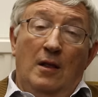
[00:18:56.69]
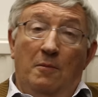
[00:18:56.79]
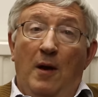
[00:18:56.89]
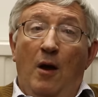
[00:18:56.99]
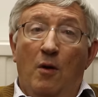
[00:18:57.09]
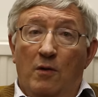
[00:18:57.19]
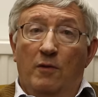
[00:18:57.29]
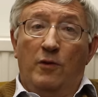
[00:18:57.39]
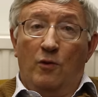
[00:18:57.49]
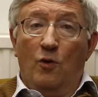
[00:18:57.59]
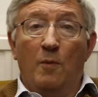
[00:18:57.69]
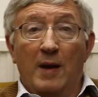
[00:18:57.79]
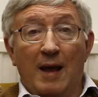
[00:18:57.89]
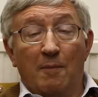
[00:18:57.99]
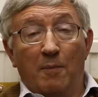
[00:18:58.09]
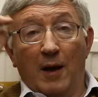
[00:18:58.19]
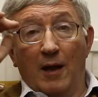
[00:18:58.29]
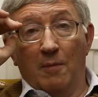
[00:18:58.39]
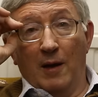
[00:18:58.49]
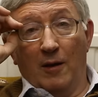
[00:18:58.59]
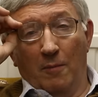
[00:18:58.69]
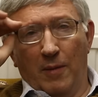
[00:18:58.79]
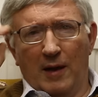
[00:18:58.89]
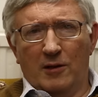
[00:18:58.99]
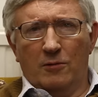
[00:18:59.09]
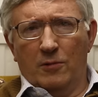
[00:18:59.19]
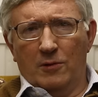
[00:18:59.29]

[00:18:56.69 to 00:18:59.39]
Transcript: The power of the Roman Empire, by comparison,